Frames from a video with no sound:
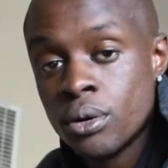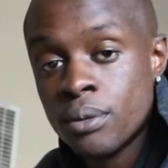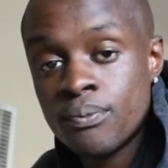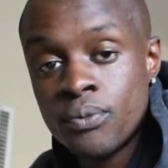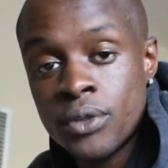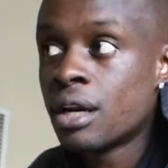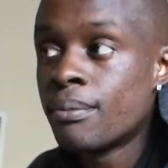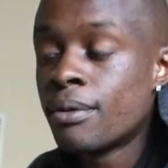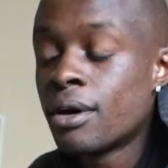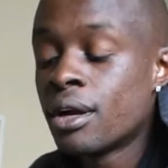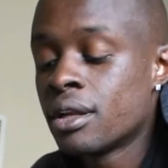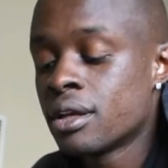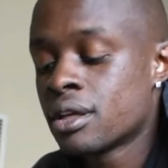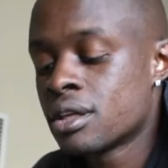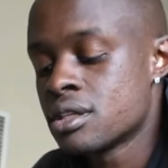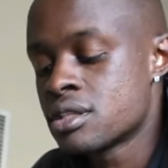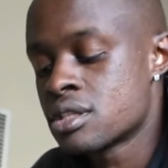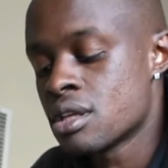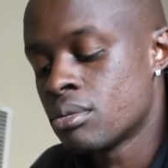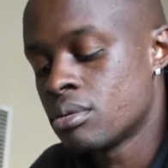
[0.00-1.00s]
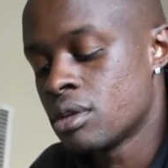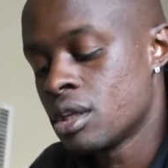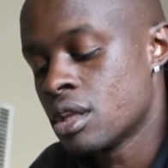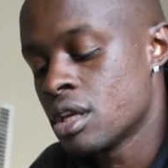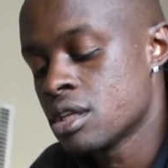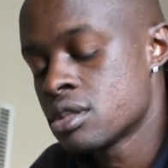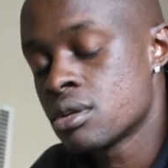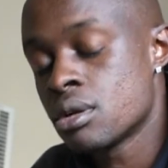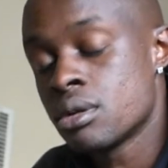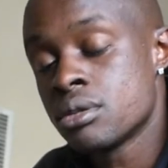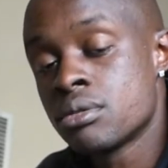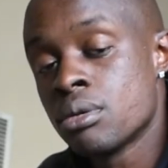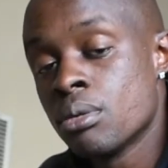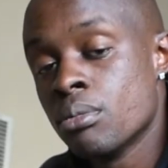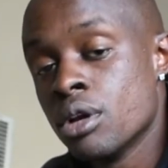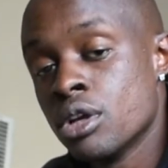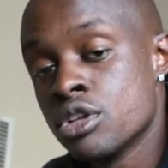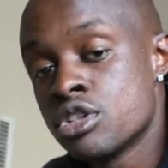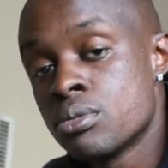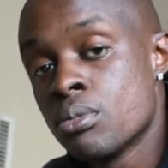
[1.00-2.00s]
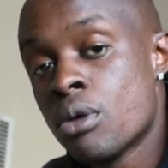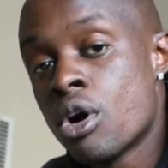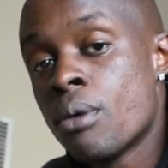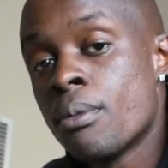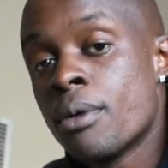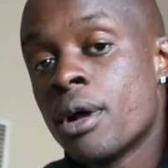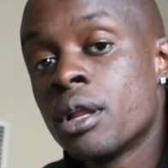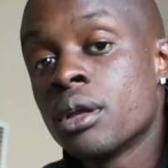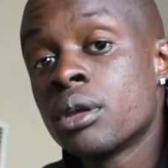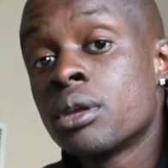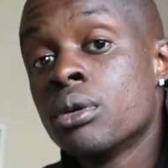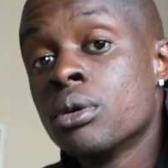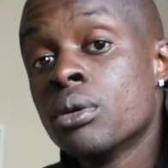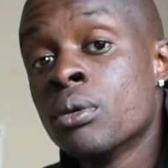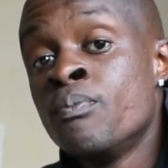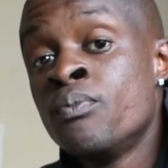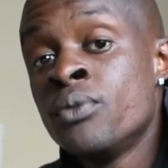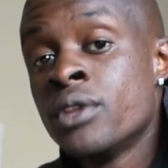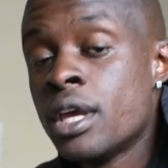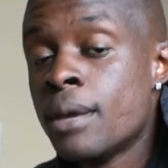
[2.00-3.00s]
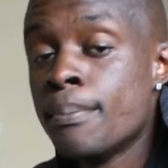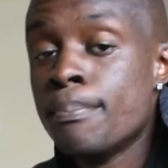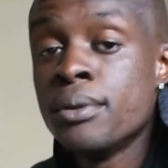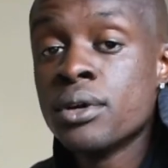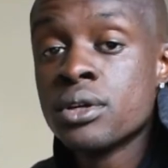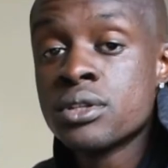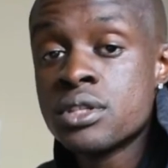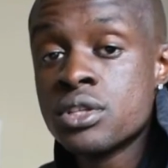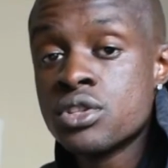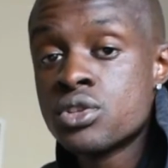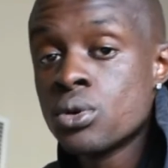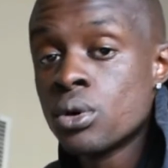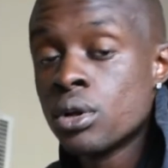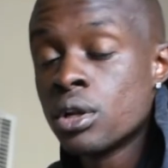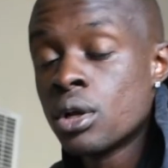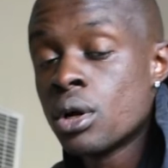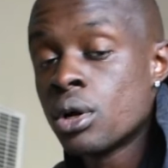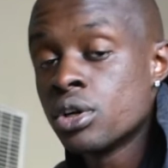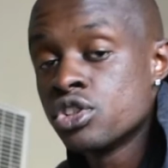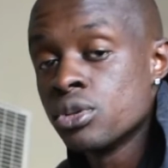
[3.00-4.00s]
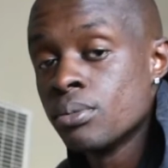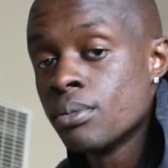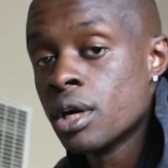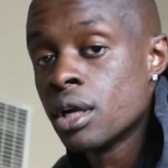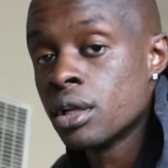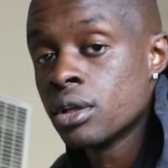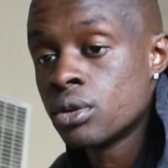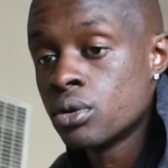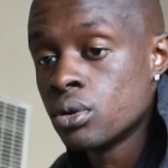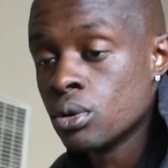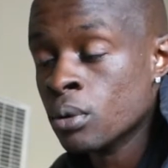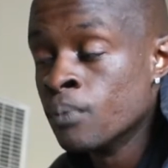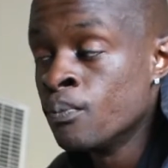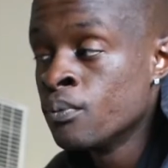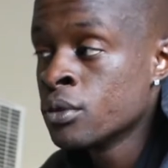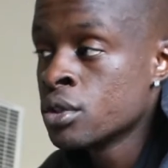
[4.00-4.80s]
Anabolic is something that starts from a small molecule and builds into a larger molecule.